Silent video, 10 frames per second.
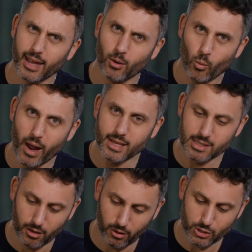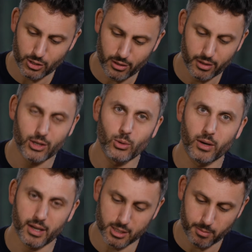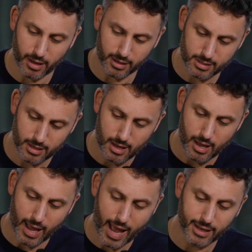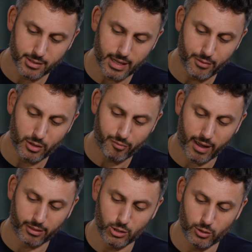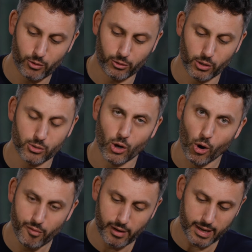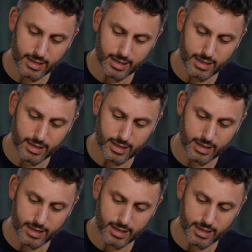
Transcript: it wears larger than you would expect. And given the fact that you've got those overly